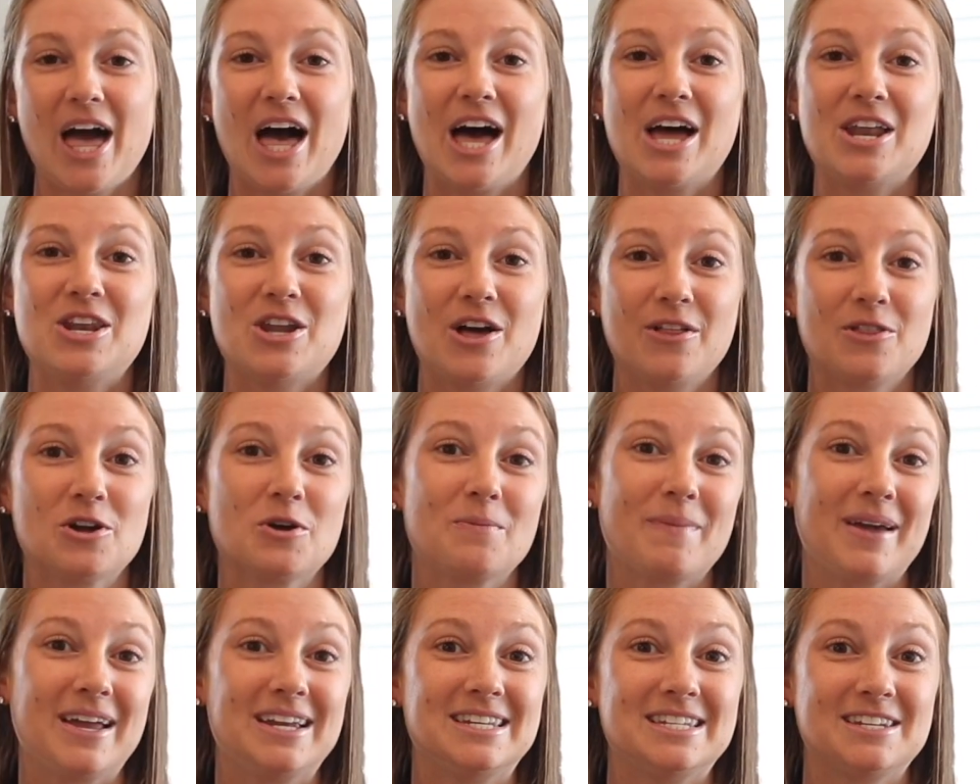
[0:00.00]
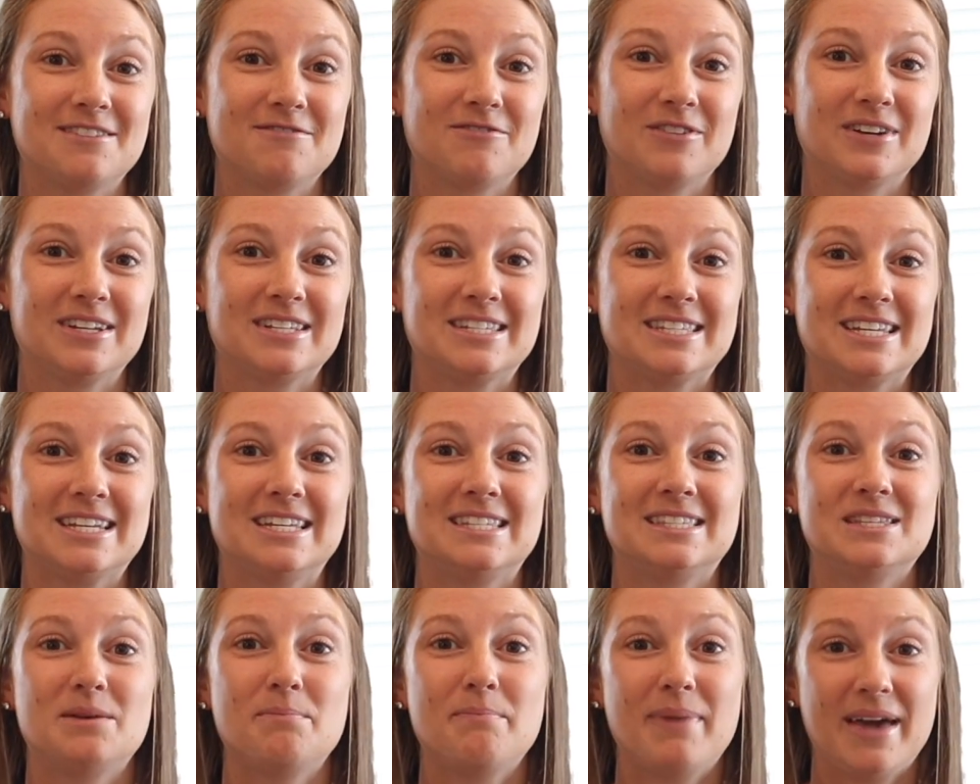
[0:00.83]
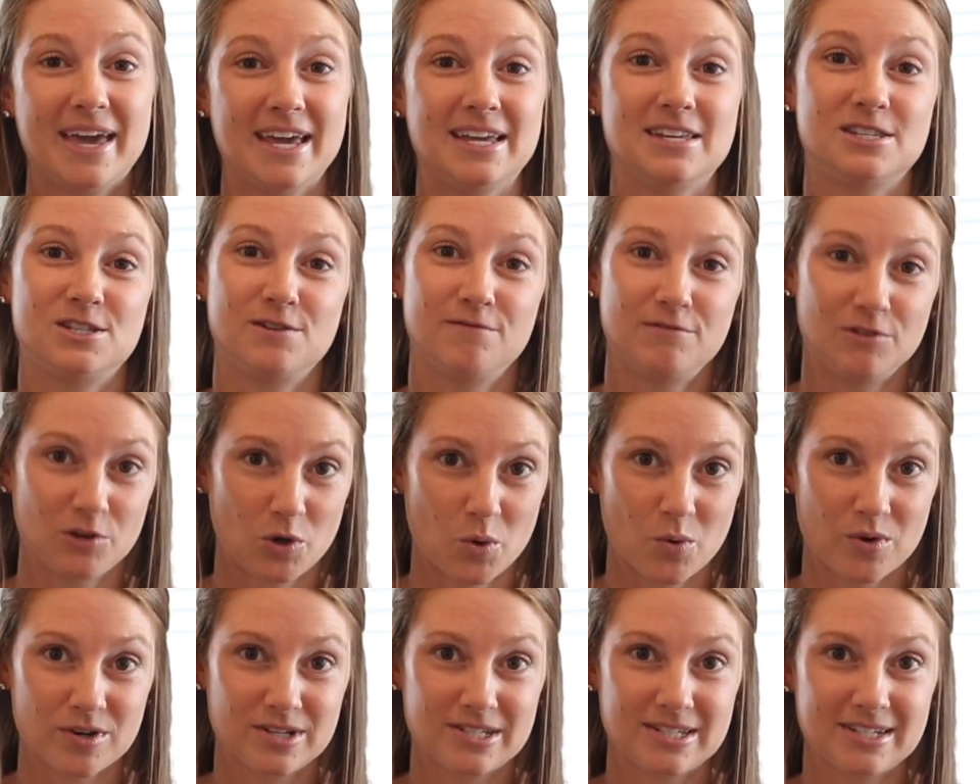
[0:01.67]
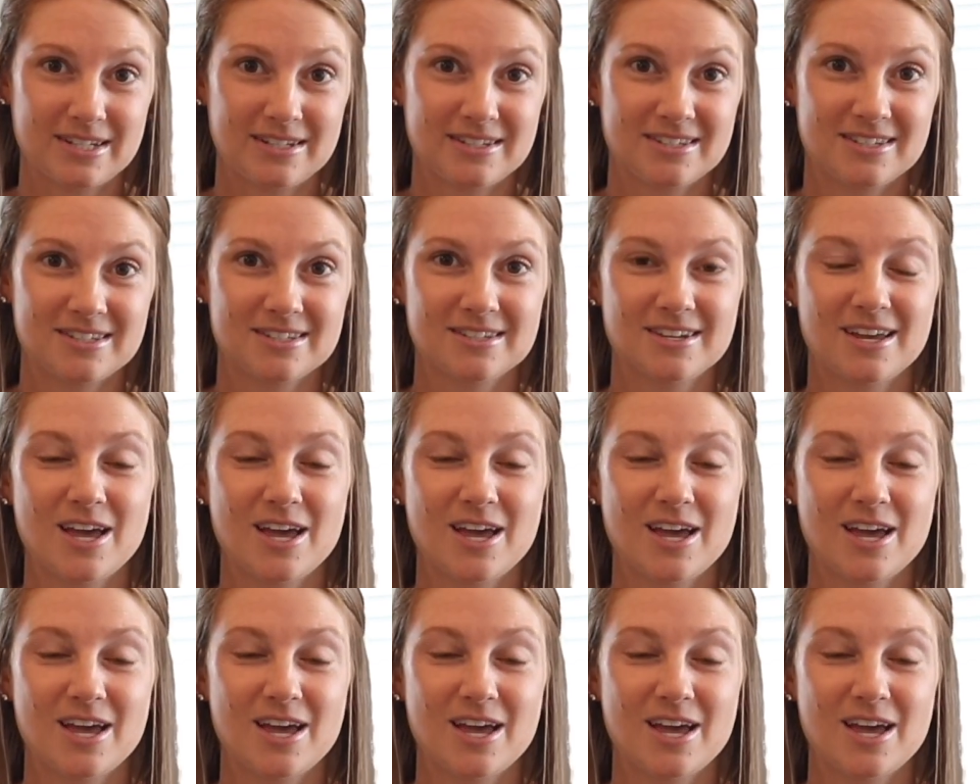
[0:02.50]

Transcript: Another main difference is the pace of the courses.